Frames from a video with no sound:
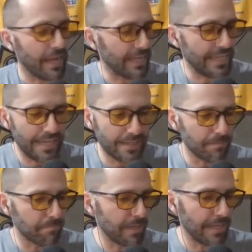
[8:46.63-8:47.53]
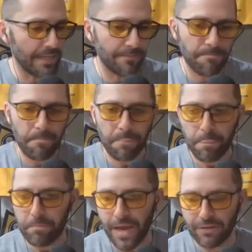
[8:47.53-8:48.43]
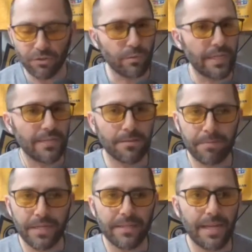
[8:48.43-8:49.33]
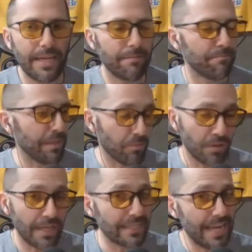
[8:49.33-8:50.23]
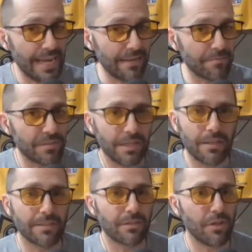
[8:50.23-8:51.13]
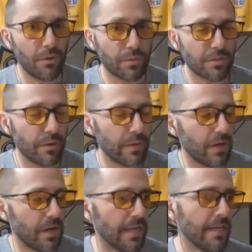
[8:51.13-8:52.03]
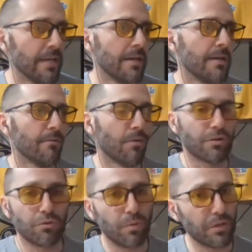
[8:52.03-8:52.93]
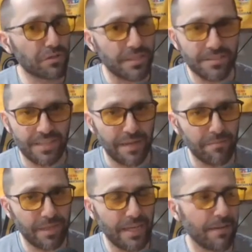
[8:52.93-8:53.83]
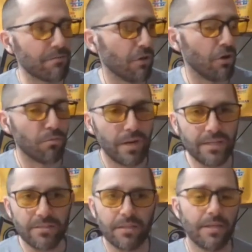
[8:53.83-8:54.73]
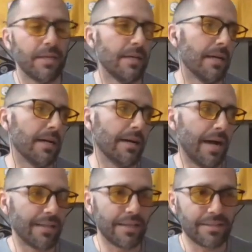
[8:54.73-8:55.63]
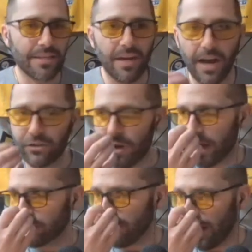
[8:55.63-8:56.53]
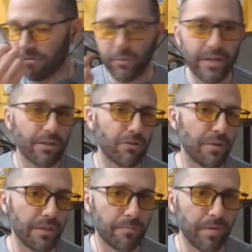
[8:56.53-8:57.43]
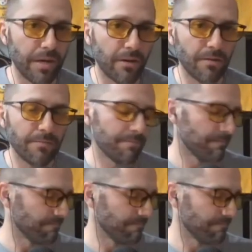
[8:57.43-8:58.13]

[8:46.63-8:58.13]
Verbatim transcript: I can't complain. Patrick Queen's a big name. People like names. They like to know what's going on. Russell Wilson, same thing, low risk. Uh, I like the contracts for everyone, including the punter.